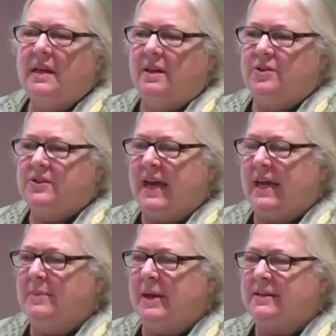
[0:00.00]
You're
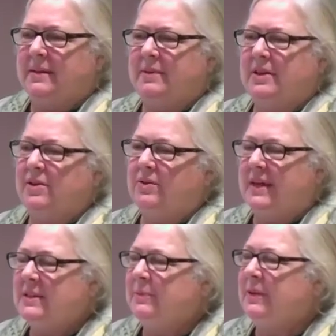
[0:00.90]
sad about something, you go,
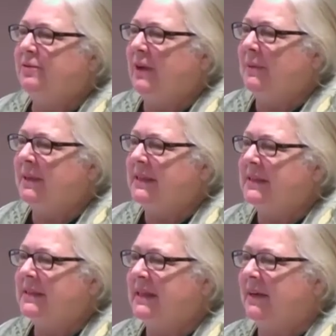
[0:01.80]
yes, but the family
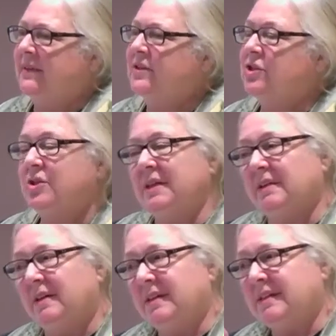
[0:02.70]
down the street
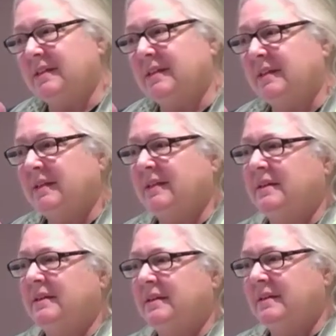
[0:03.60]
lost
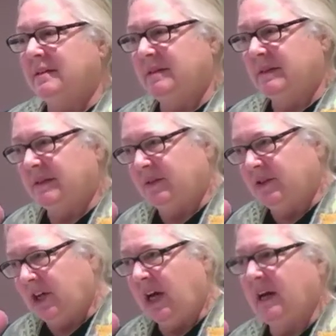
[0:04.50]
their
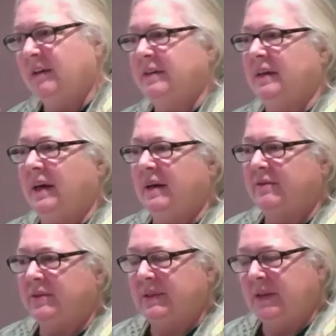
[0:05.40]
child, and I
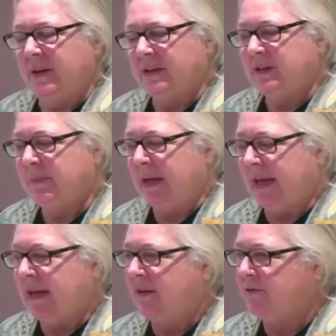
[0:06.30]
have only lost my
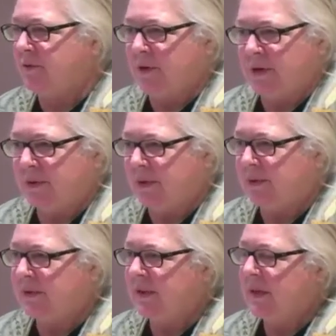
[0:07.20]

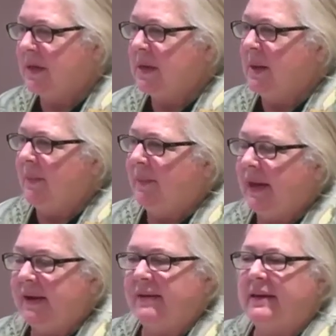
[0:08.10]
84-year-old
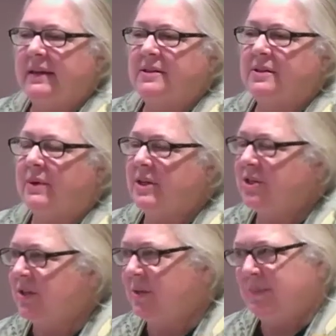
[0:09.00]
parent, and so I
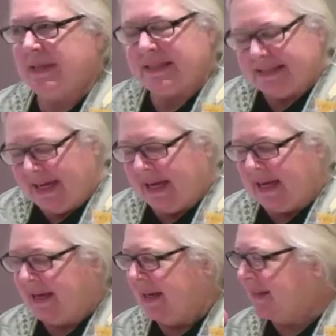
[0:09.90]
shouldn't be as
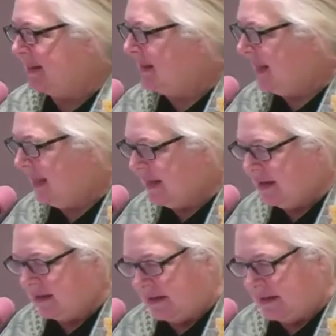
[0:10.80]
sad as they
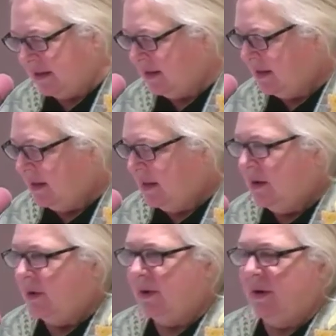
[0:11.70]
are.
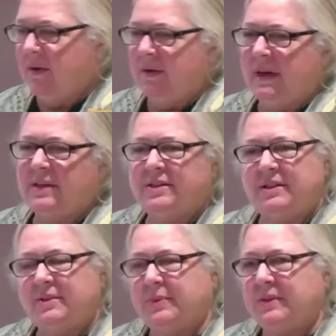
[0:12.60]
Or, gosh,
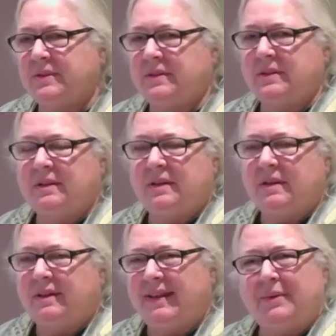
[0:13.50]
that
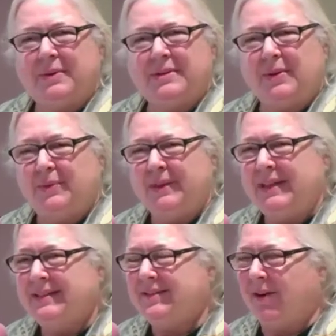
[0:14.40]
was
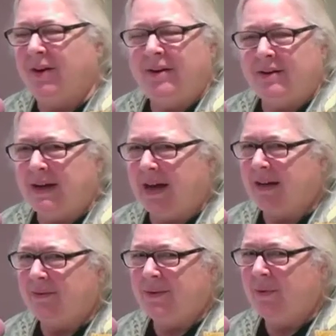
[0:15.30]
only a dog. I
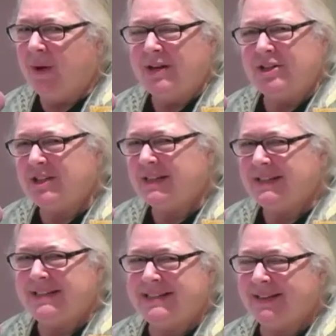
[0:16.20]
don't know why she's
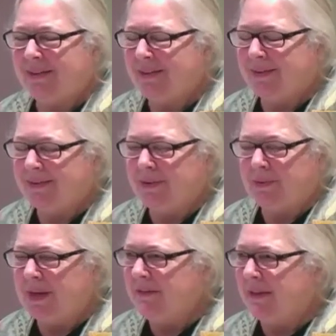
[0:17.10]
still
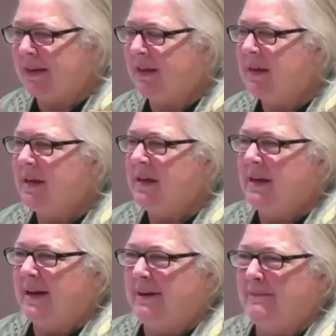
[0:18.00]
grieving.
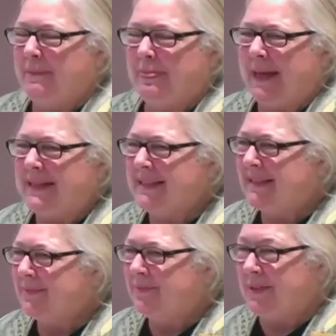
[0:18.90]

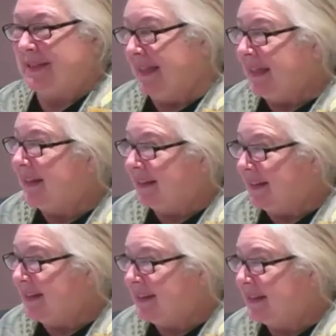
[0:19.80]
That's
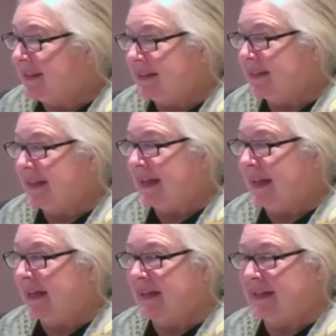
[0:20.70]
ridiculous.
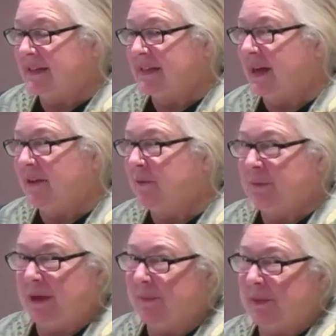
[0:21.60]
And other
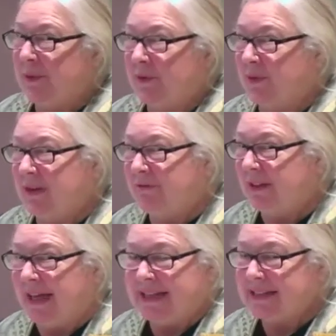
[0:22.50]
people grieve
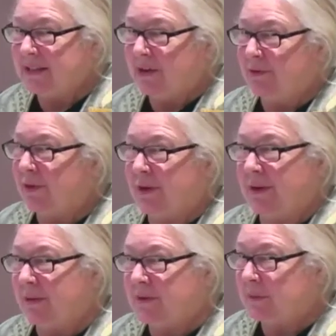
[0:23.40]
less over
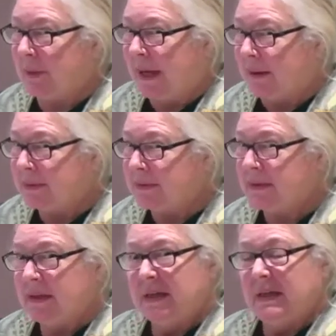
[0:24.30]
a spouse,
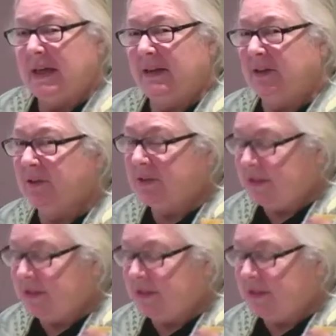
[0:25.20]
and you're